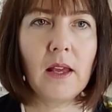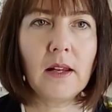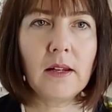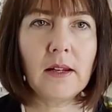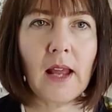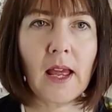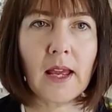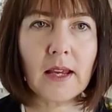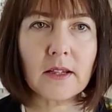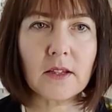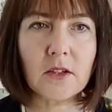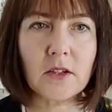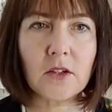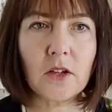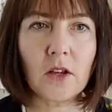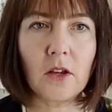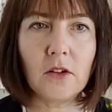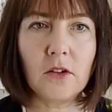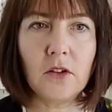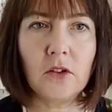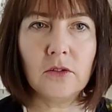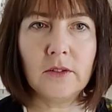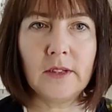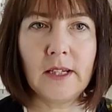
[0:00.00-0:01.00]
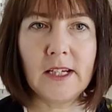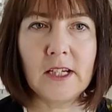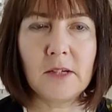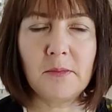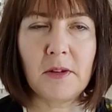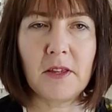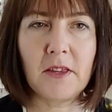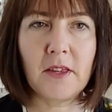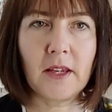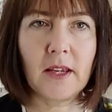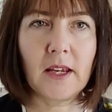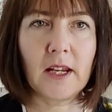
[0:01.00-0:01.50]
Next, you'll need to
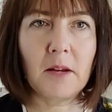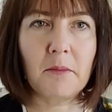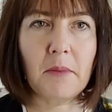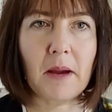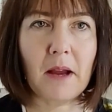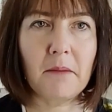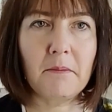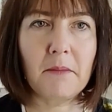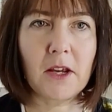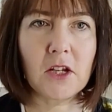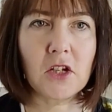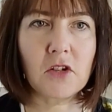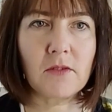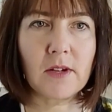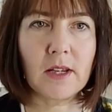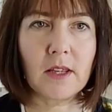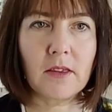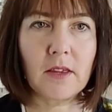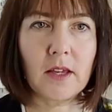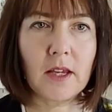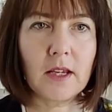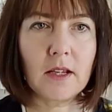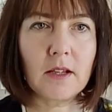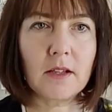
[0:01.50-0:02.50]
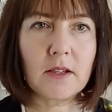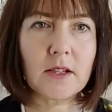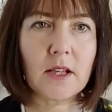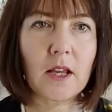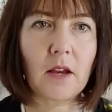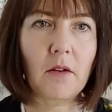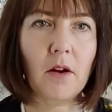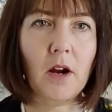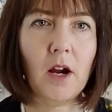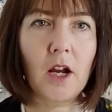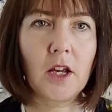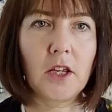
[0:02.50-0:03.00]
be thinking about measuring things.
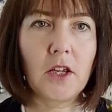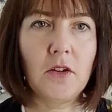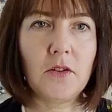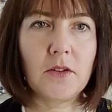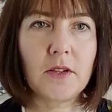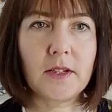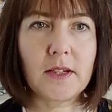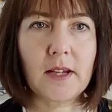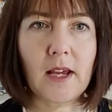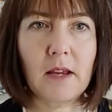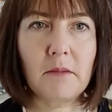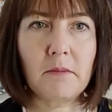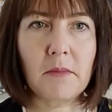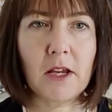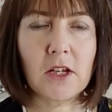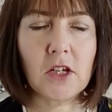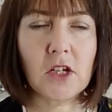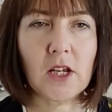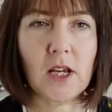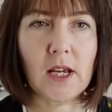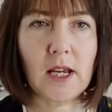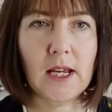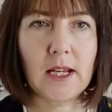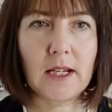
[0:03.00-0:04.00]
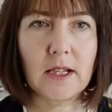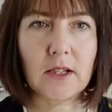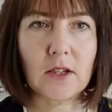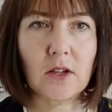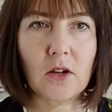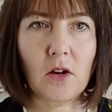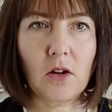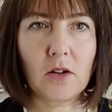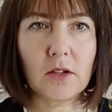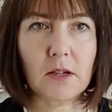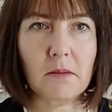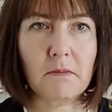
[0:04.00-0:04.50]
So I use a tape measure. It's got